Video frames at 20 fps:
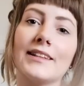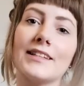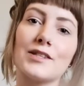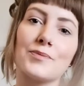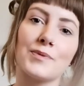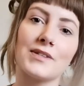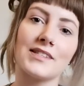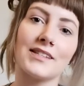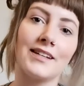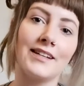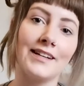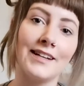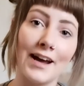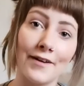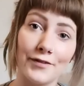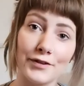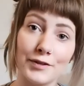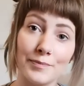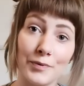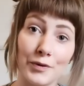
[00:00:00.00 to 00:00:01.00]
this was an
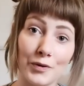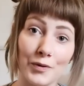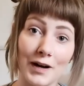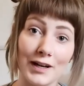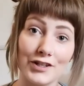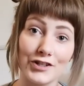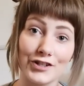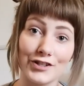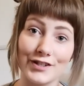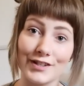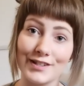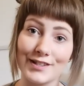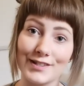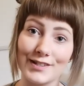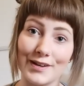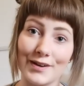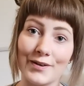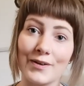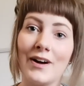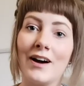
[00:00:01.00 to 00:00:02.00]
inevitable question.
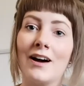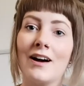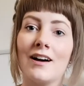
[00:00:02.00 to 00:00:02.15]
So